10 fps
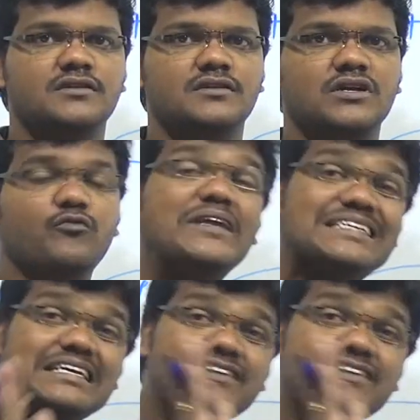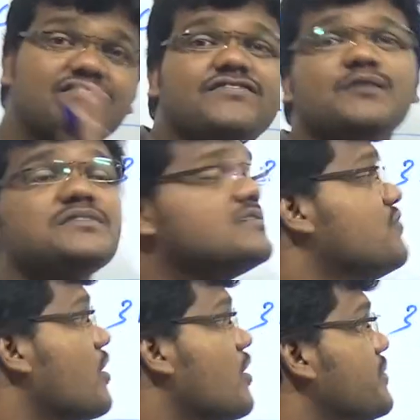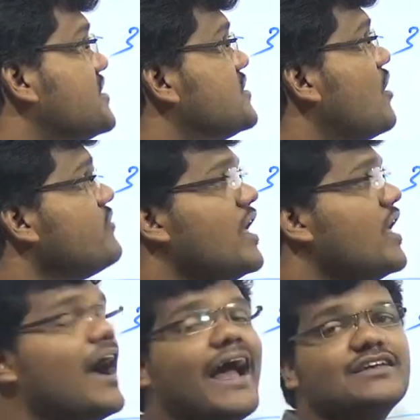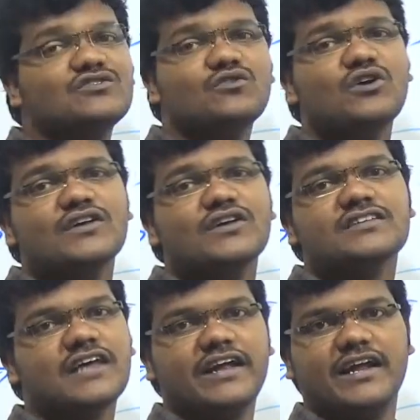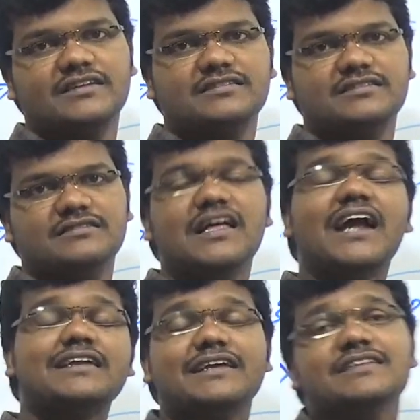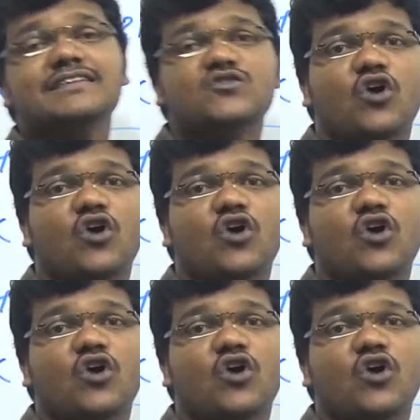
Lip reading: which confirms the formation of isocyanates. That is called